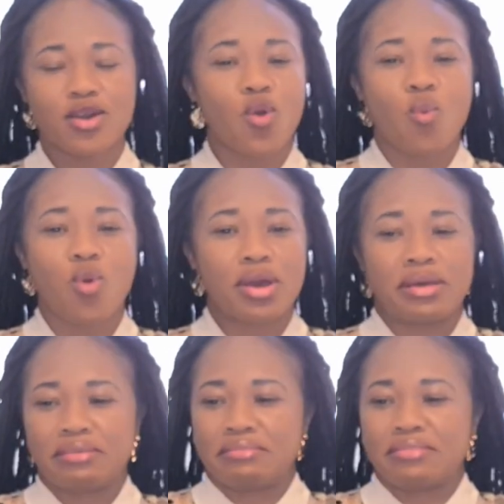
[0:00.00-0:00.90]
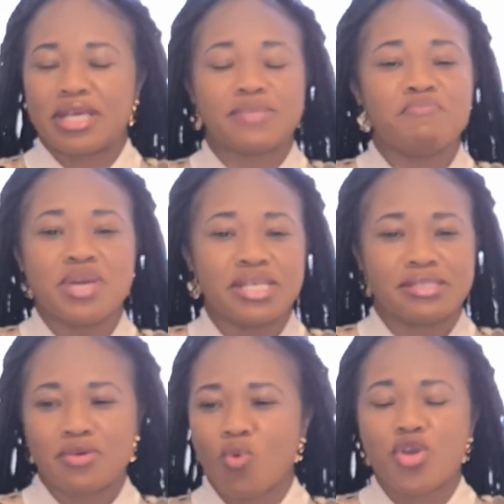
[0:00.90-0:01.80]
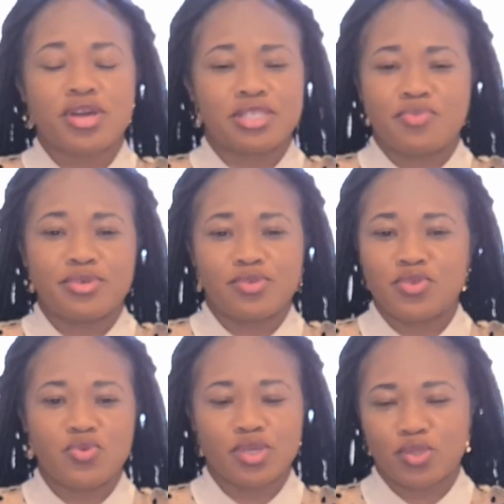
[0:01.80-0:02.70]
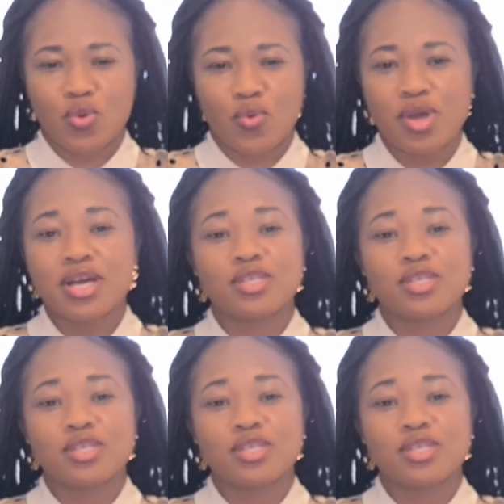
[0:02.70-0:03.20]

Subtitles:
or what it means, or what you're supposed to do at all.